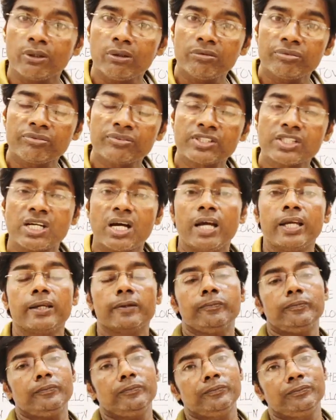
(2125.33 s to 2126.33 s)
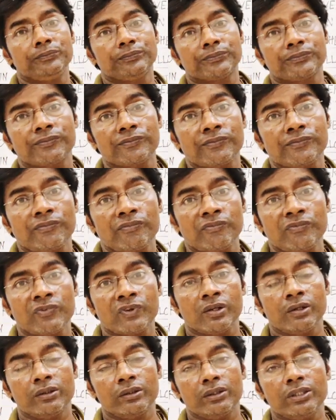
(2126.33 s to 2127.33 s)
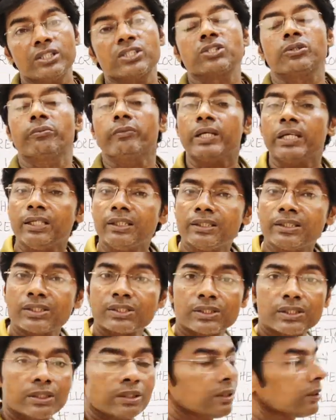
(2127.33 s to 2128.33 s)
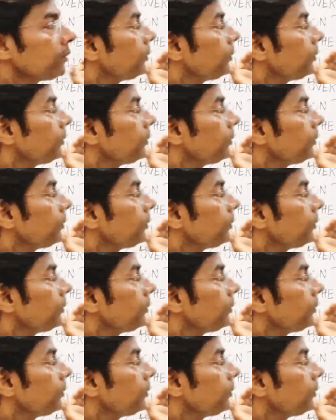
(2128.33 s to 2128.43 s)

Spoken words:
of time. It means